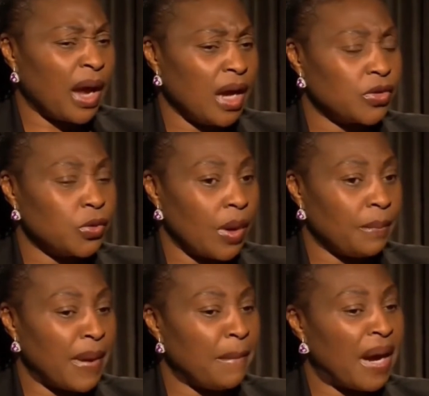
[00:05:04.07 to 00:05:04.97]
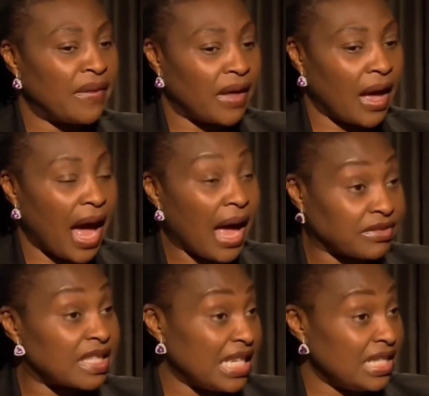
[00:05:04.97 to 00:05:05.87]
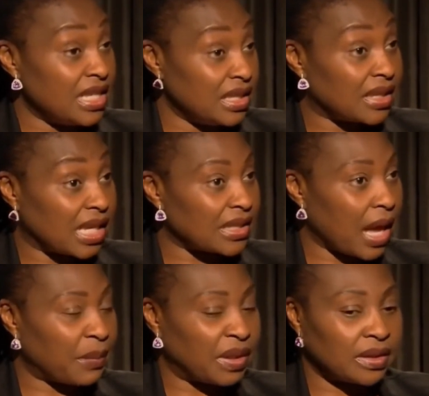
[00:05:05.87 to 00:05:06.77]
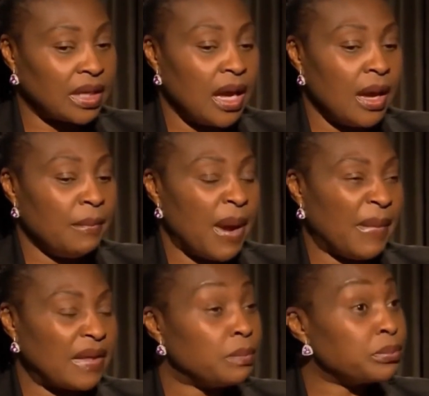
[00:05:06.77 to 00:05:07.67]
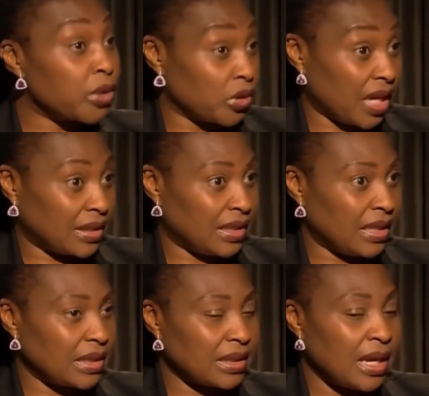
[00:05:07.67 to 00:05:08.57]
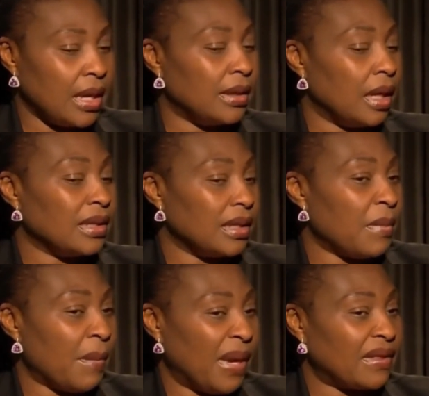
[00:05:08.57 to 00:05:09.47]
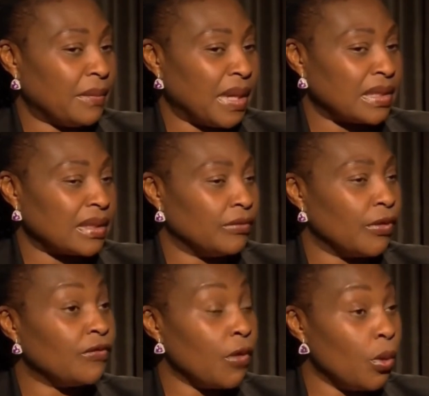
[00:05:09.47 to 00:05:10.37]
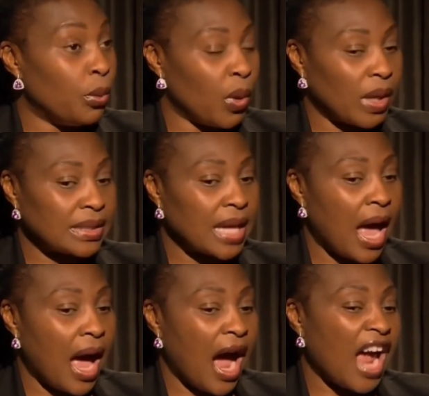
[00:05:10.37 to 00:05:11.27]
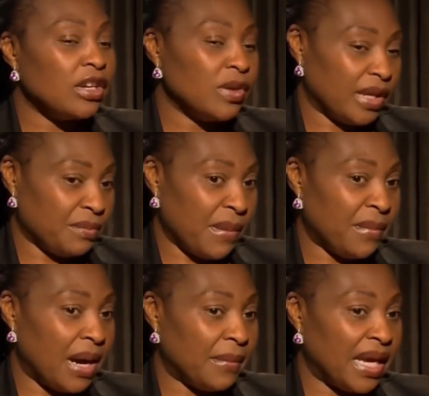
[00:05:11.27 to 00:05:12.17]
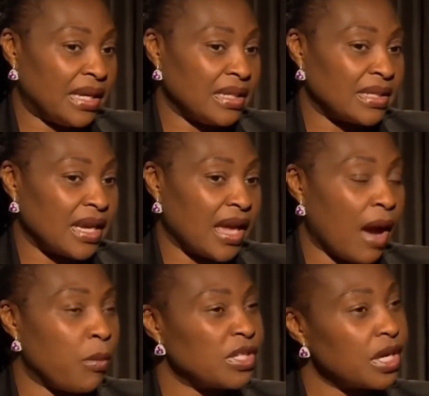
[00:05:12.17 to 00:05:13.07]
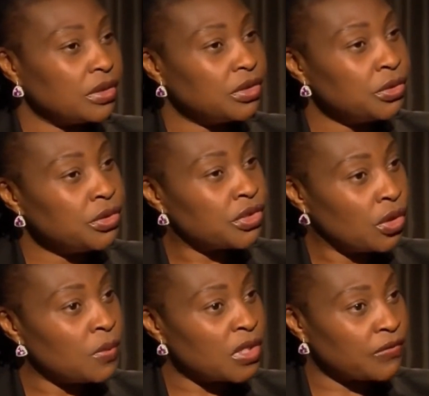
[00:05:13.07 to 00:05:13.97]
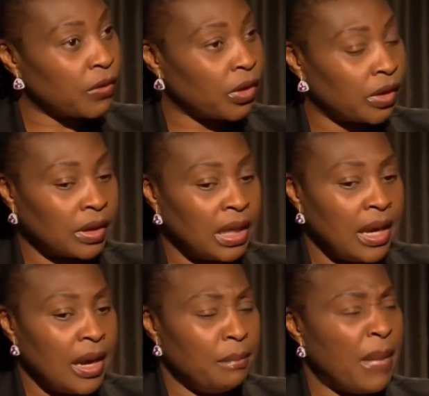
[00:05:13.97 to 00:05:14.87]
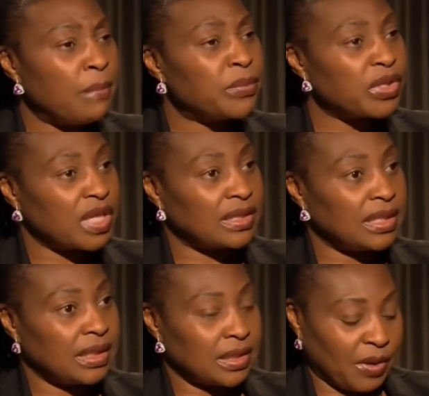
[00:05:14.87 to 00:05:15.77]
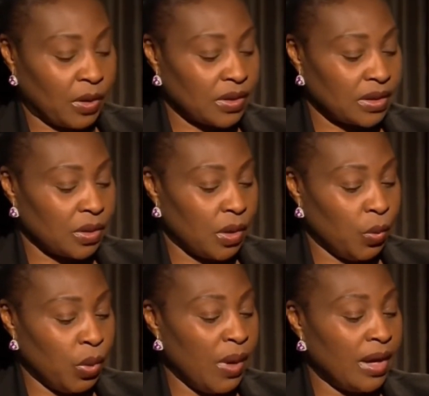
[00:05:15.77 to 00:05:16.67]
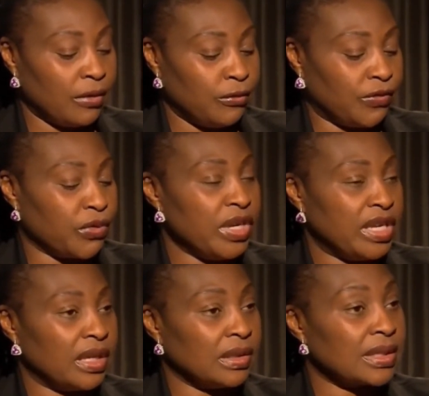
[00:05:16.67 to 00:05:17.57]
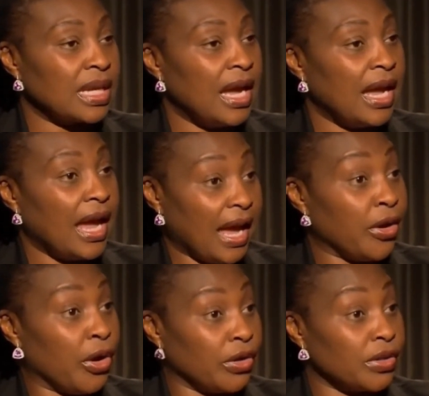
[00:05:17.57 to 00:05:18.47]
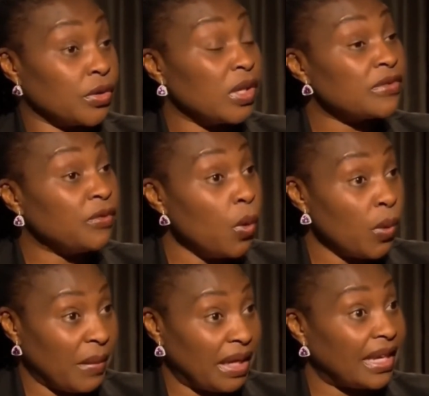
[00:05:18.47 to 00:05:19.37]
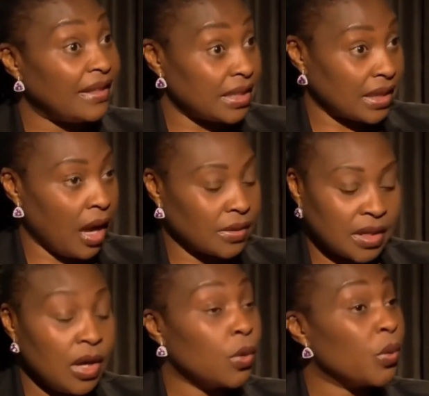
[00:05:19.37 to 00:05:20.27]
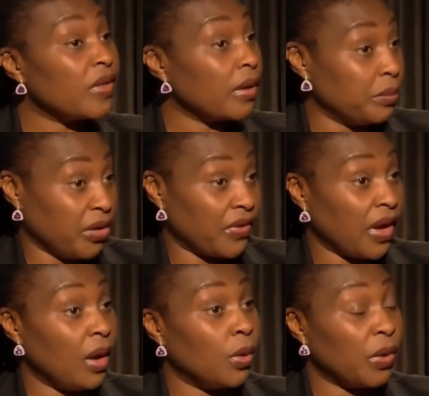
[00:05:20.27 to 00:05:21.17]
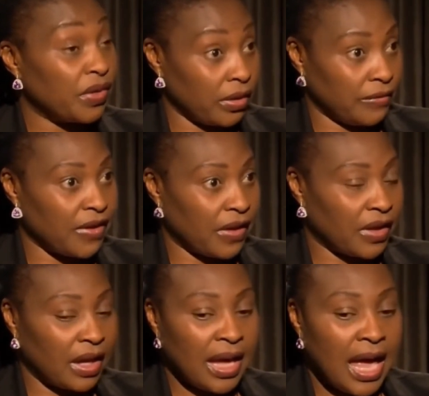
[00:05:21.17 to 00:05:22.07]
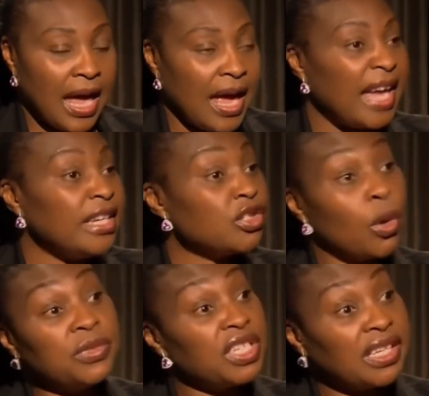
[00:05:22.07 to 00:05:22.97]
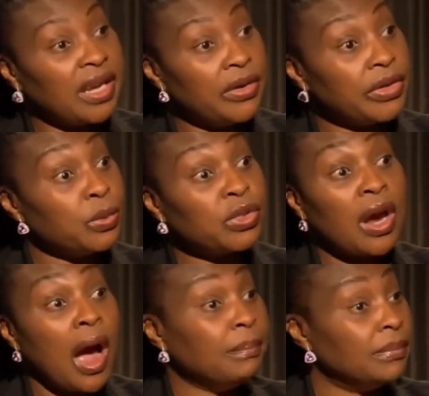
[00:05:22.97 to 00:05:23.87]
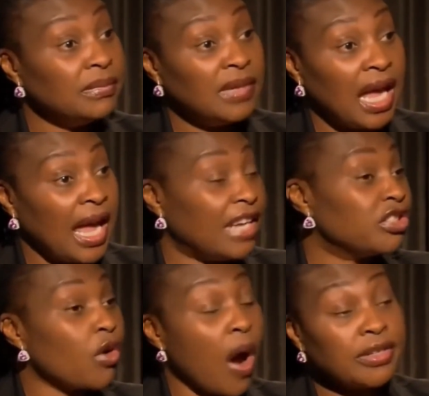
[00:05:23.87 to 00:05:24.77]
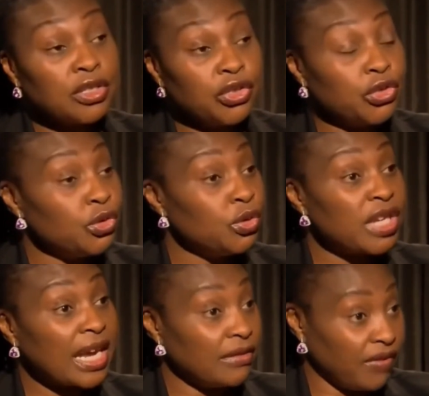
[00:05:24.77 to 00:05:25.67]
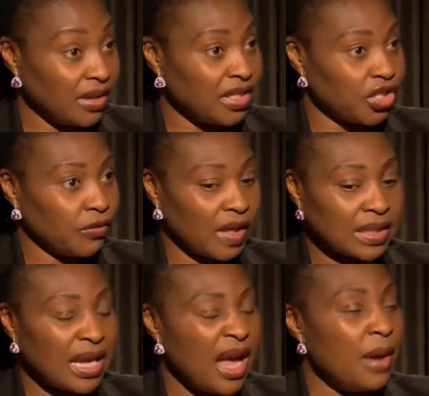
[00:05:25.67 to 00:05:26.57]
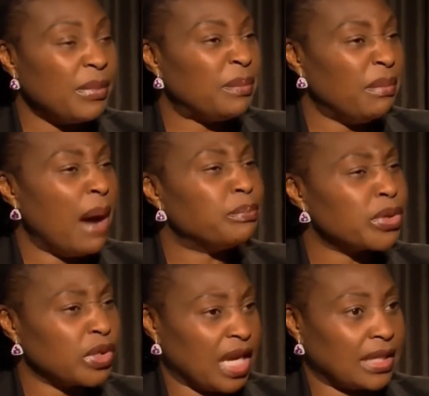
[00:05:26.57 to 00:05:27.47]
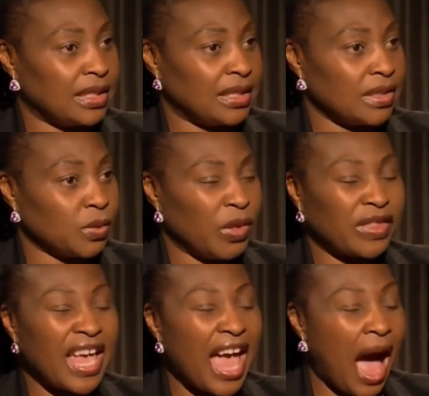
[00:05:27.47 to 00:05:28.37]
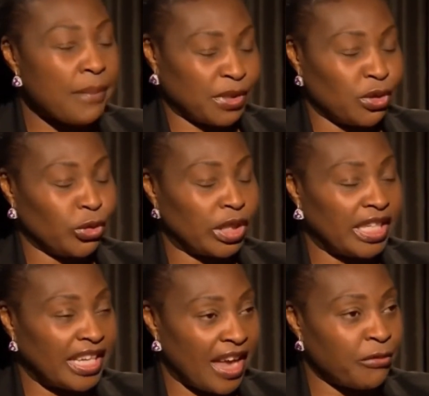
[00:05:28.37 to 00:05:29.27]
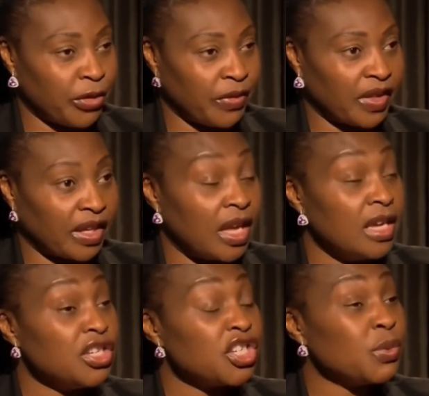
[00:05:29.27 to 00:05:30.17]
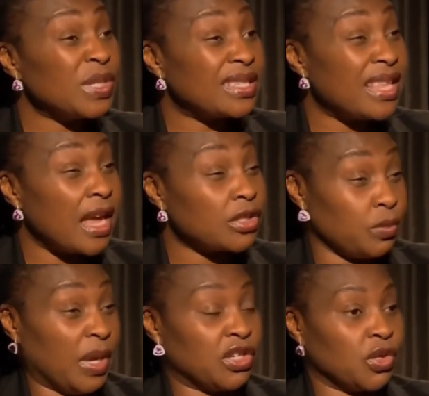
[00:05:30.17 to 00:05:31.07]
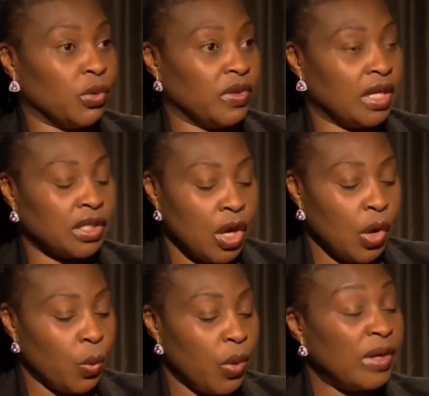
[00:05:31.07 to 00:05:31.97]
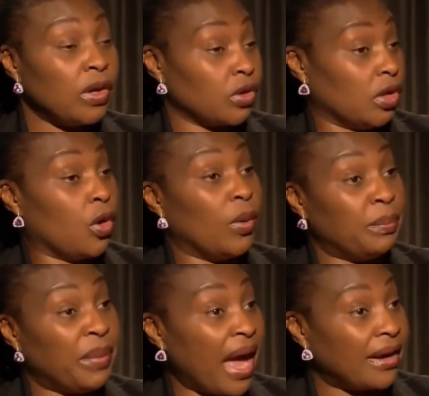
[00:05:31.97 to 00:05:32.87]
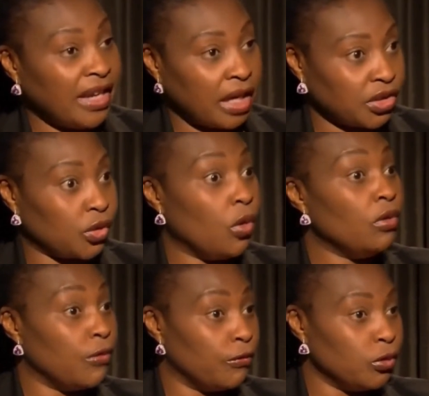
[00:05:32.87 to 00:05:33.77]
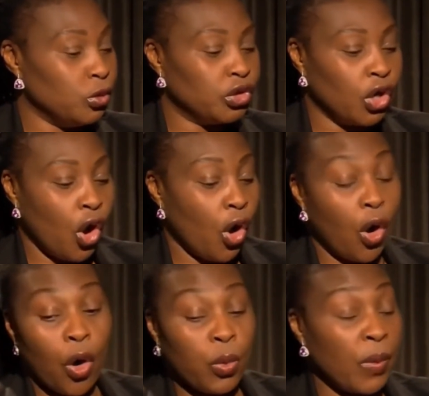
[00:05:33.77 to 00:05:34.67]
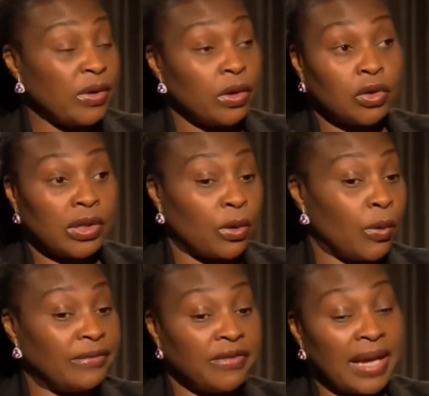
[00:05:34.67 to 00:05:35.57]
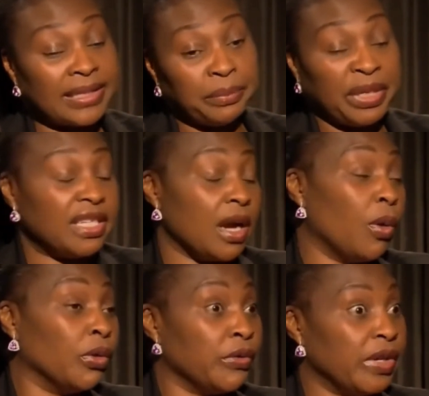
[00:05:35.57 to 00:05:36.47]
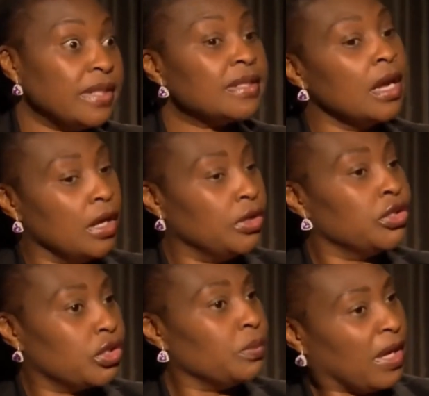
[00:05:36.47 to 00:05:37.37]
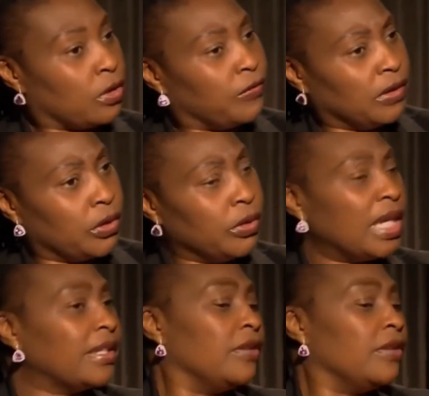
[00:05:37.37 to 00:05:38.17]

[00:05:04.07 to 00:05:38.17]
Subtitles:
when I grew up, my mother, I've seen these things happen. My mother protected us. Now that I'm a mother myself of four boys, I look at my mom and I say, I wish I could do so much for her. Mom protected us because we were three girls and her. So it's four women in this house without a brother, without a father. Any Tom, Dick and Harry would come and try to take advantage of us. But mom protected us with absolutely everything. She was there to make sure that we were not going to go and beg next door for food, or we were not going to go and find a Peter or a Ritz to make you feel good